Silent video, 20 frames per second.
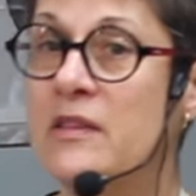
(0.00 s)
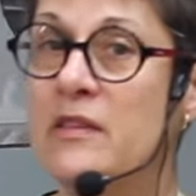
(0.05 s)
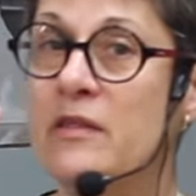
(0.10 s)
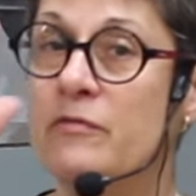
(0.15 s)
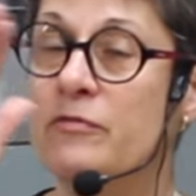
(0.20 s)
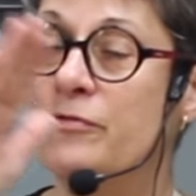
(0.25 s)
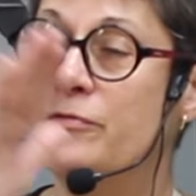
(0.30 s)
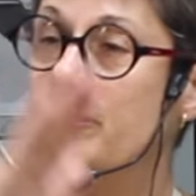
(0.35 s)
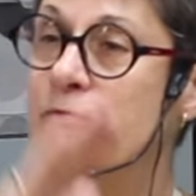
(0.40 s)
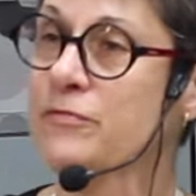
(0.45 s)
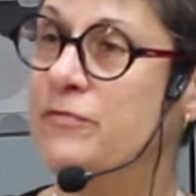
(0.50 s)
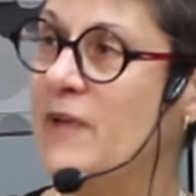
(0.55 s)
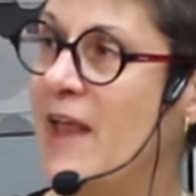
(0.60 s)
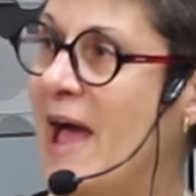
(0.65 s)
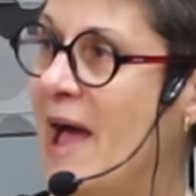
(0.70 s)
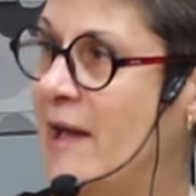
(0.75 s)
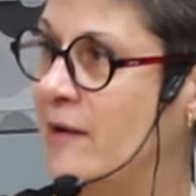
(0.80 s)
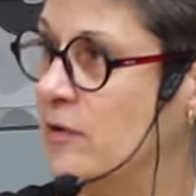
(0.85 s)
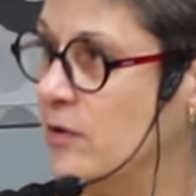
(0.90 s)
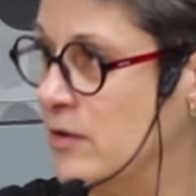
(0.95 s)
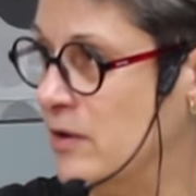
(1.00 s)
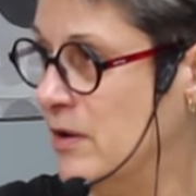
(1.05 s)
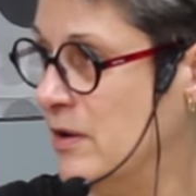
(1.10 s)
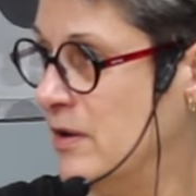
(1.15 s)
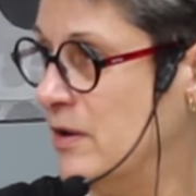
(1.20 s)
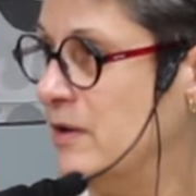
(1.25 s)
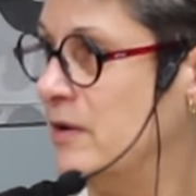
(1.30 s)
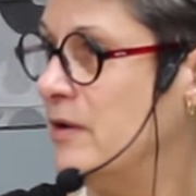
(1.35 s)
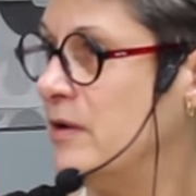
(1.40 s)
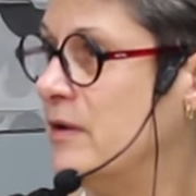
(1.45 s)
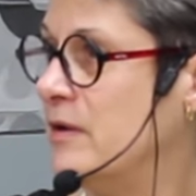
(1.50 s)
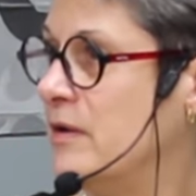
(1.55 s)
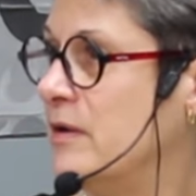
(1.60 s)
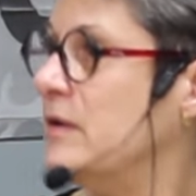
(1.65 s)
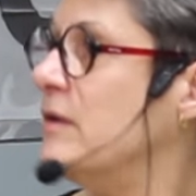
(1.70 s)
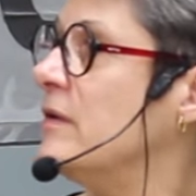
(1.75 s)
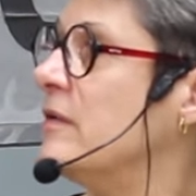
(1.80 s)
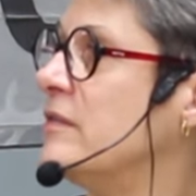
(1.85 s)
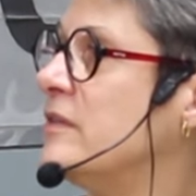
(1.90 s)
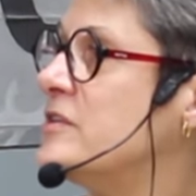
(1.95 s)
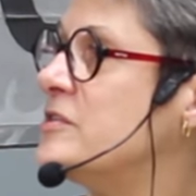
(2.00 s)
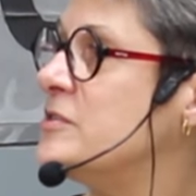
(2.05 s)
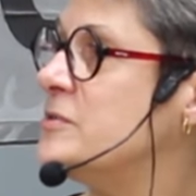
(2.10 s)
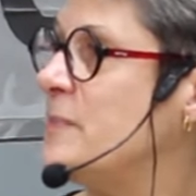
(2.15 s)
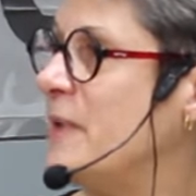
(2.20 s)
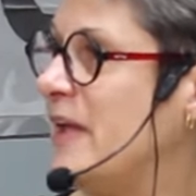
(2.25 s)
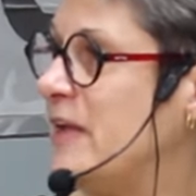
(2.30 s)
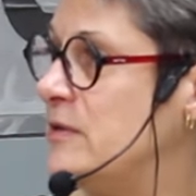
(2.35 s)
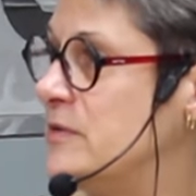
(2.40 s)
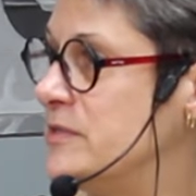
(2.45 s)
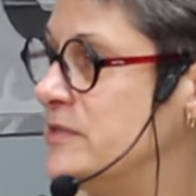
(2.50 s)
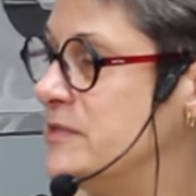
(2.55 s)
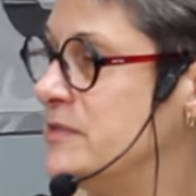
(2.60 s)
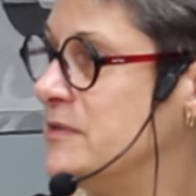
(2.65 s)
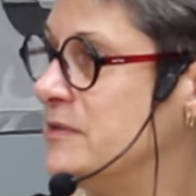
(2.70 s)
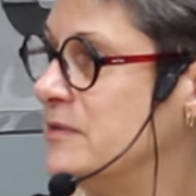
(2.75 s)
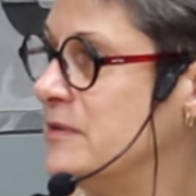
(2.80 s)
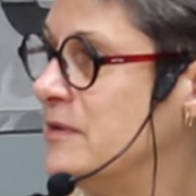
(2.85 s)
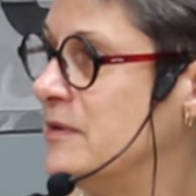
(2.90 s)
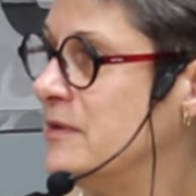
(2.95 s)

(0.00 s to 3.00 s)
the flatter the space.